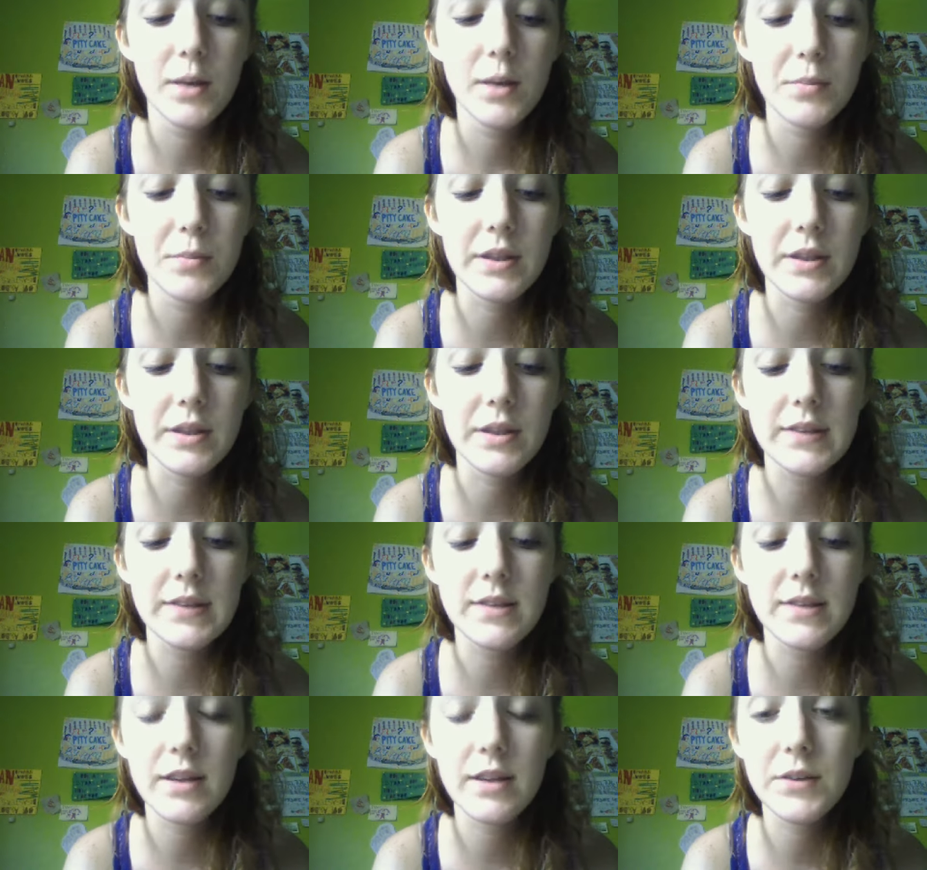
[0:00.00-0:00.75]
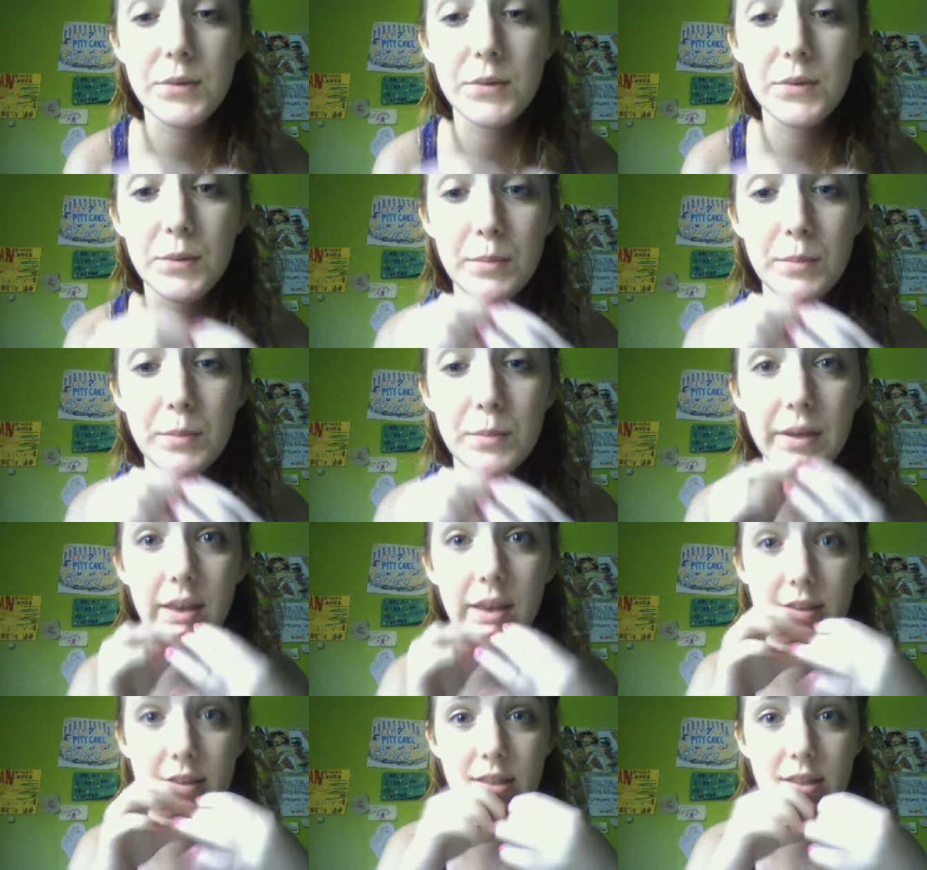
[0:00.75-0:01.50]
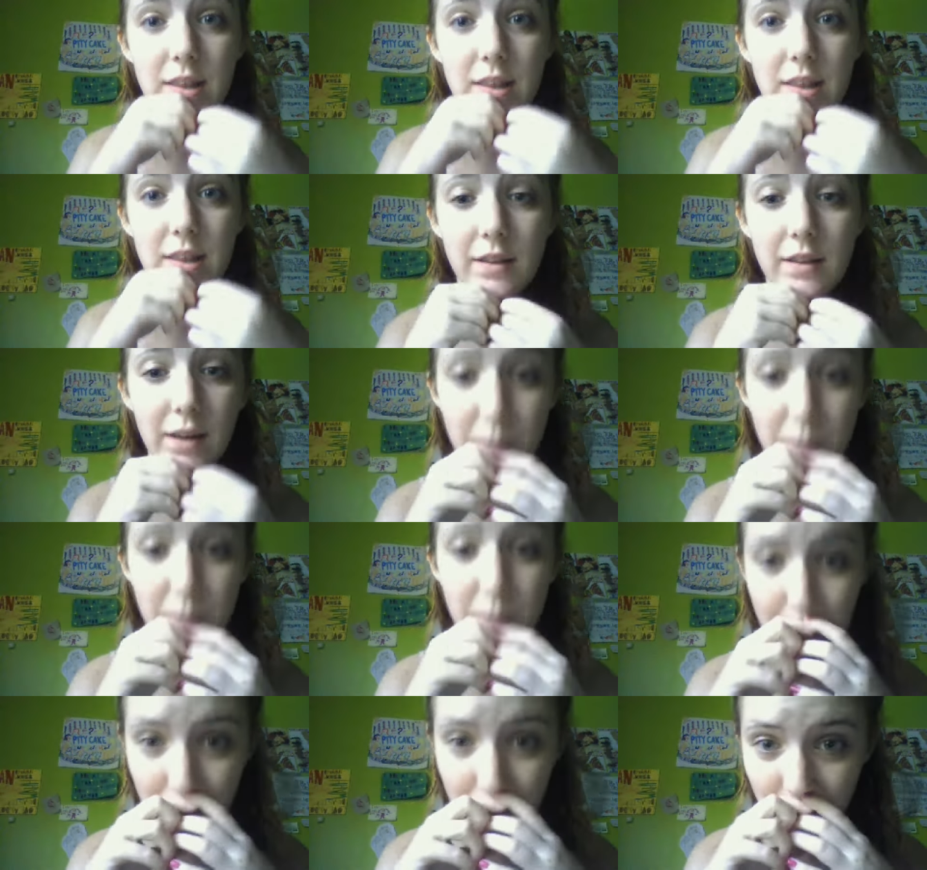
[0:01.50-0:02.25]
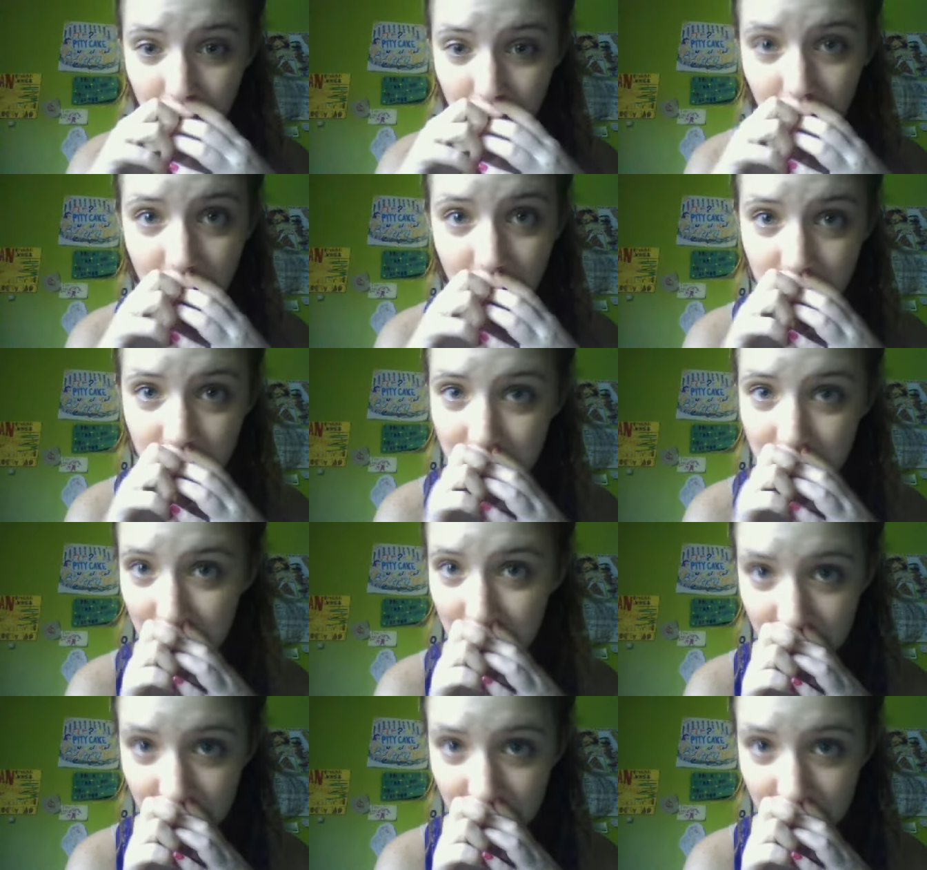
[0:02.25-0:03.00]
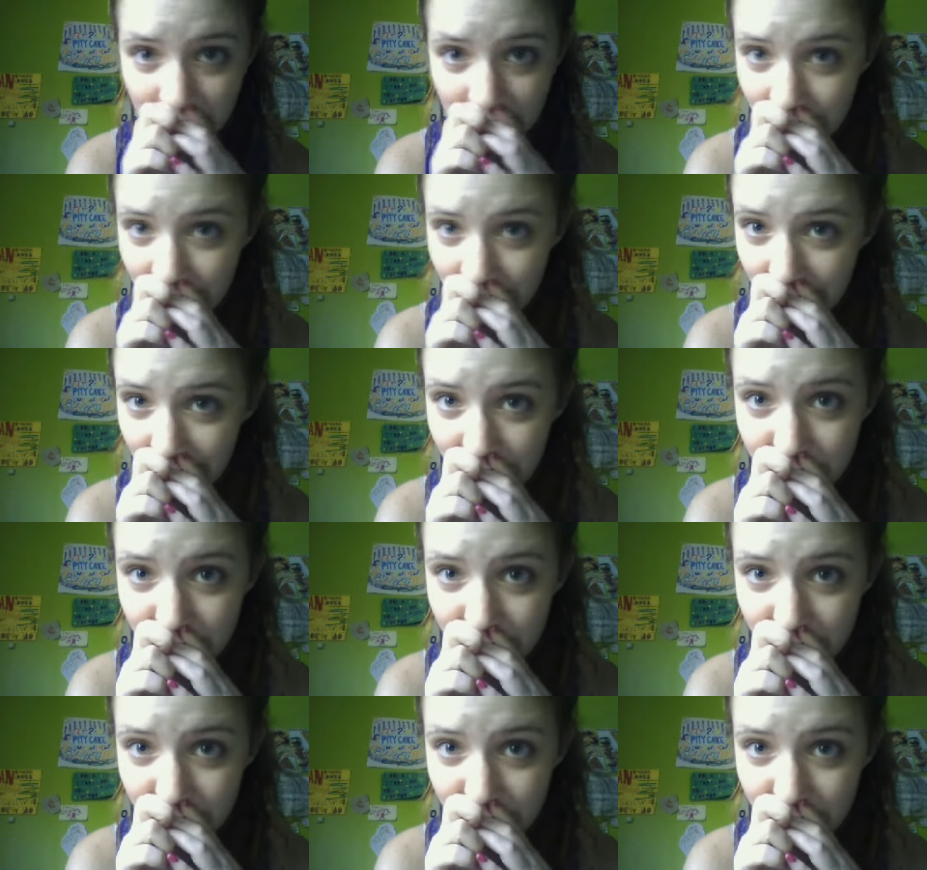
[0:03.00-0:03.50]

But that's not true because I think a lot of people haven't made a vlog yet.